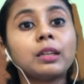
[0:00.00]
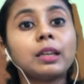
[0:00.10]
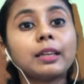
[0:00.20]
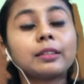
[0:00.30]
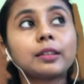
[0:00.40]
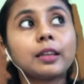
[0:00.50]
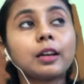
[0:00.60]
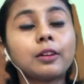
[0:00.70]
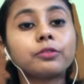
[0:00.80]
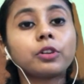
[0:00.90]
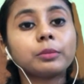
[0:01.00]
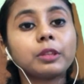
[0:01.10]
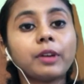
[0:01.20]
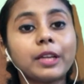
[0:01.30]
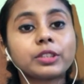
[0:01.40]
like, they come from the
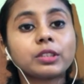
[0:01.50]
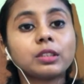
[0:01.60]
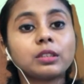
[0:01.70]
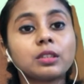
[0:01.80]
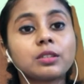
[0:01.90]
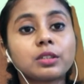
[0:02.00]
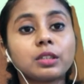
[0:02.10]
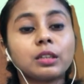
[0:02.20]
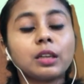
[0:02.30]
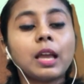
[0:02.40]
fashion industry.